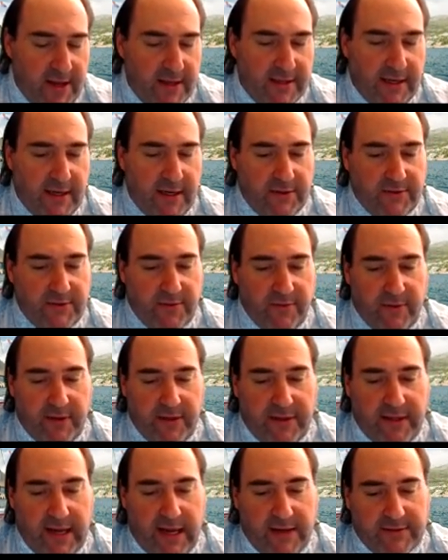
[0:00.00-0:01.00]
That
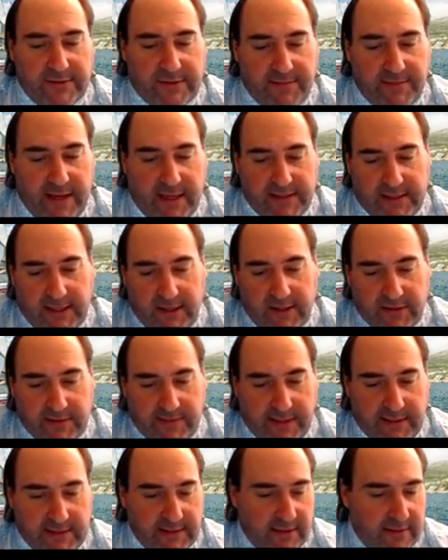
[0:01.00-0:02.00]
101,000 pascals
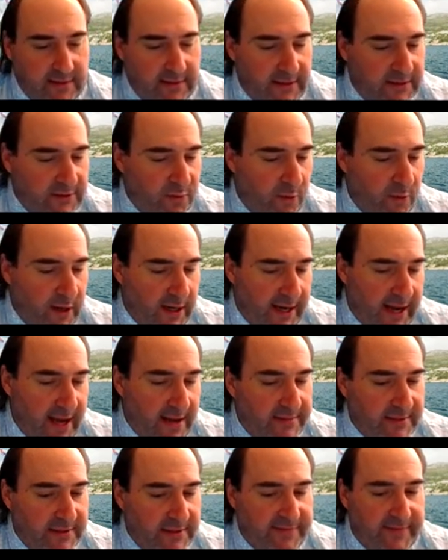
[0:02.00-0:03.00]
basically is 1
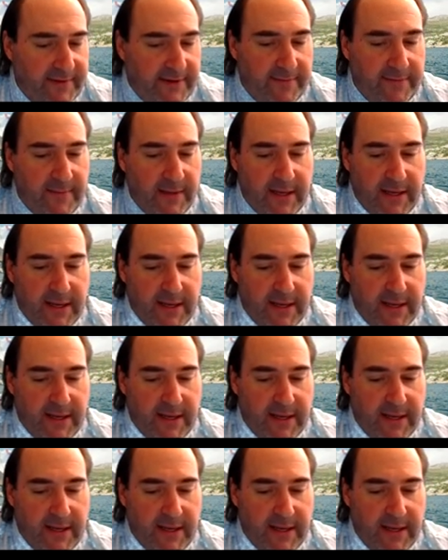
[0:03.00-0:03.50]
atmosphere.